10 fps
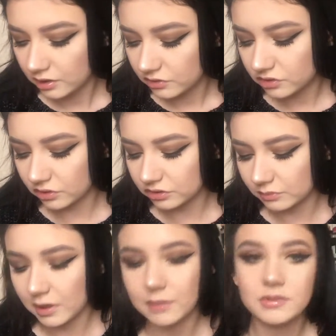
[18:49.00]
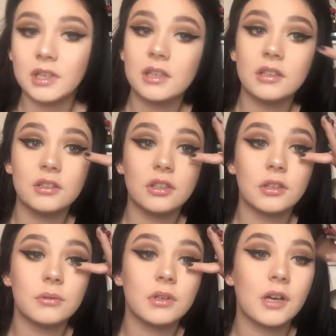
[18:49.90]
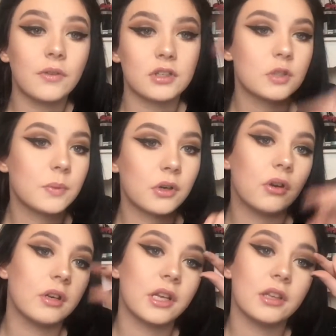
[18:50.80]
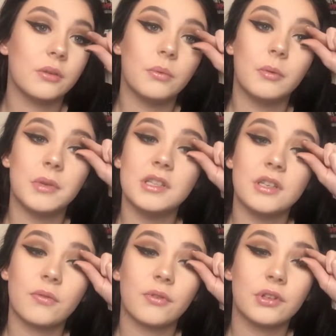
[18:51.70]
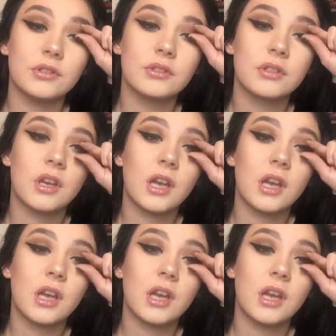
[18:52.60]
So sometimes like they do, if I just put it on, like there will be a difference